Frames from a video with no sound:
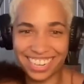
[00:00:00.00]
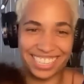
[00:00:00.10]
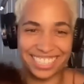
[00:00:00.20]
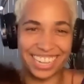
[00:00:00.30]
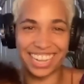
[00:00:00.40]
the
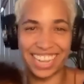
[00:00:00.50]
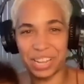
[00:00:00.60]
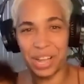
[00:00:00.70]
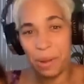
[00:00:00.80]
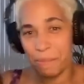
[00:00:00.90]
next day,
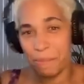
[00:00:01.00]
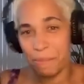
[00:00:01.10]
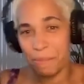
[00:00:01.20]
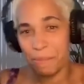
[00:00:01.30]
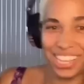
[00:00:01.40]
like,
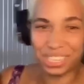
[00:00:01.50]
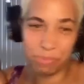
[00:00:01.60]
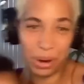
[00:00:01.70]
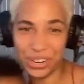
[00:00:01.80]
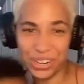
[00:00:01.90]
Parker
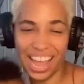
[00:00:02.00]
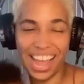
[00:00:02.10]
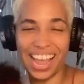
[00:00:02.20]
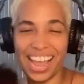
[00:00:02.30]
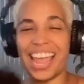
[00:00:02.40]
this, Parker
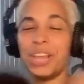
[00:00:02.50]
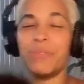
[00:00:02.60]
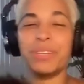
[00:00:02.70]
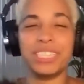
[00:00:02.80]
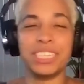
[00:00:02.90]
that.
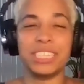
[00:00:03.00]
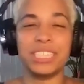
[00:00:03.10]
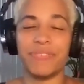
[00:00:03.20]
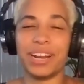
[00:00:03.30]
And it was just